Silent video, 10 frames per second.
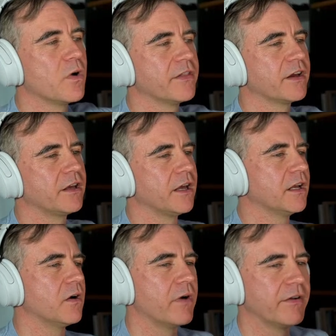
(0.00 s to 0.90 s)
getting
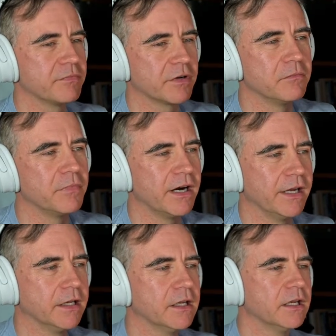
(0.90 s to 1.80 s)
away from
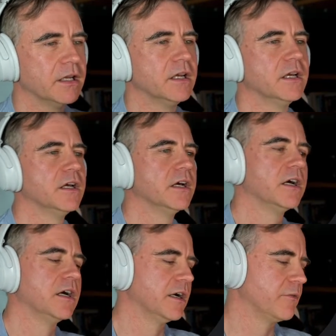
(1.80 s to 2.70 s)
Combine,
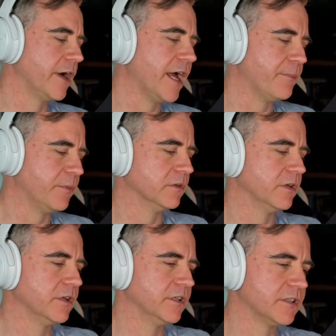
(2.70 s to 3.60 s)
why Apple
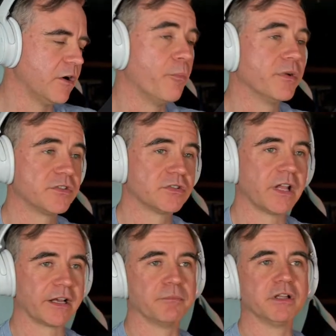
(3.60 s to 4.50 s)
is
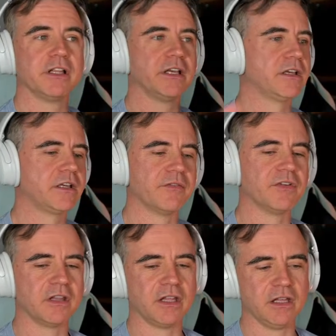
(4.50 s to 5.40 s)
completely given
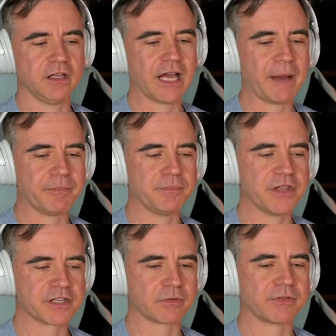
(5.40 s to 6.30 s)
the
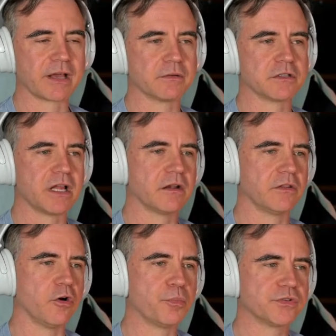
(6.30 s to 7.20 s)
Swift language now to the
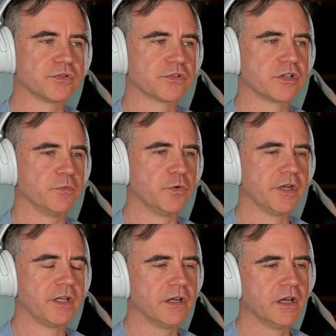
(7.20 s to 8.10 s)
open source
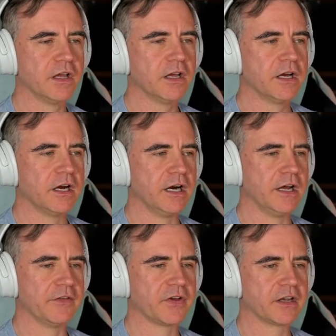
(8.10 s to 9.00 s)
community.
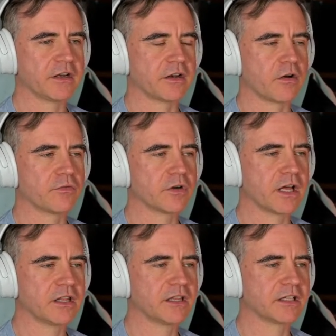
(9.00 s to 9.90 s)
They've handed it over, and I
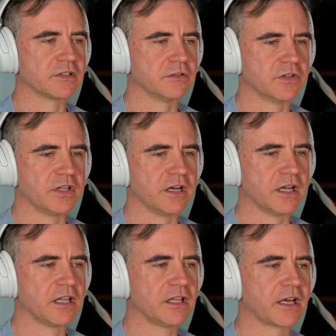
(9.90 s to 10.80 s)
think that's a good thing. I
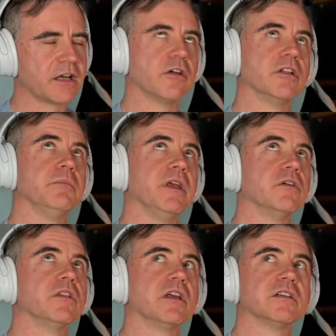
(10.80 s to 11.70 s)
think that can only mean
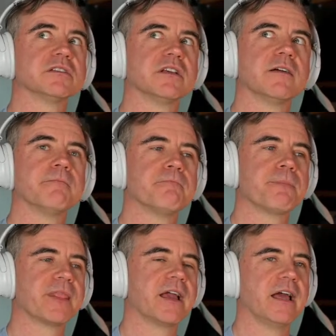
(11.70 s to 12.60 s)
good things,
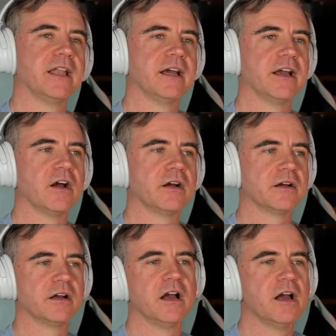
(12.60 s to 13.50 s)

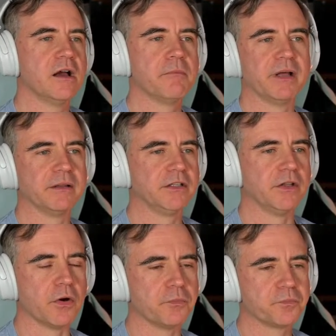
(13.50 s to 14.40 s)
but
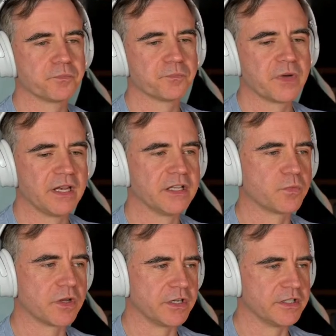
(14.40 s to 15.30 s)
it is
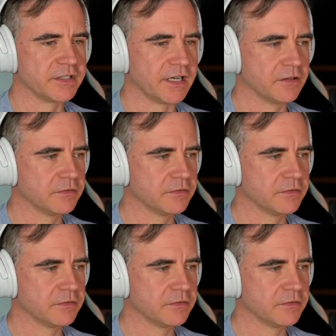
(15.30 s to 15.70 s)
what it is now.